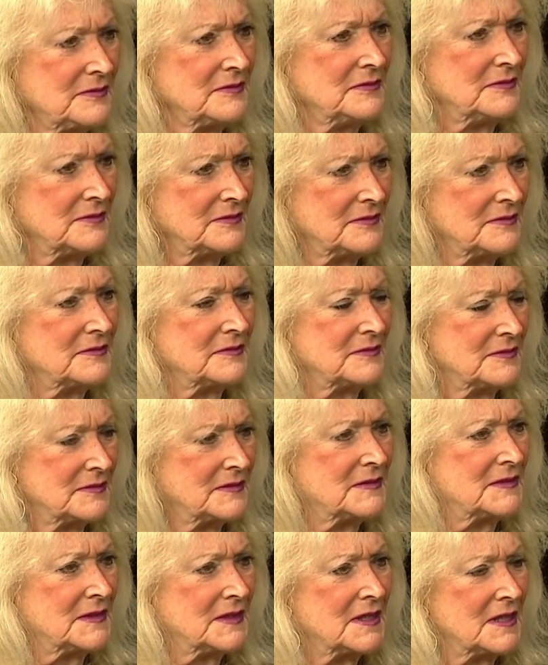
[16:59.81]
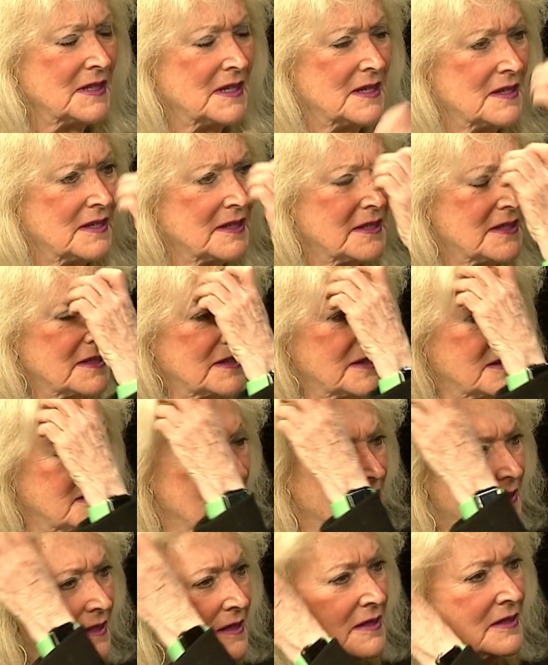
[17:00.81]
this, as you asked, and
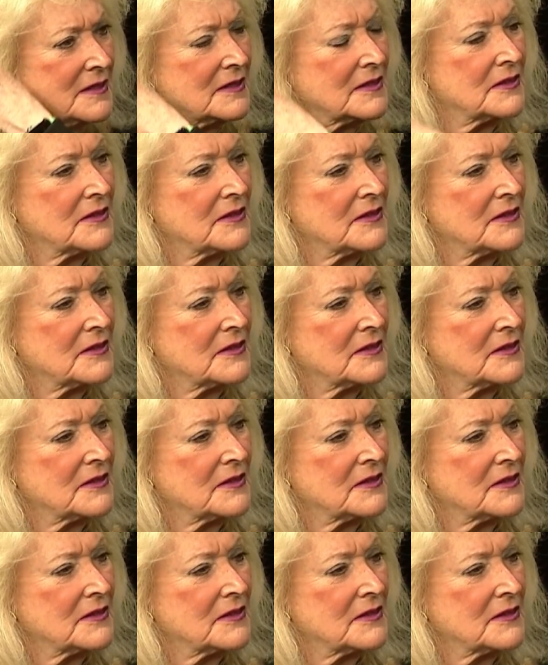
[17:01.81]
today happens to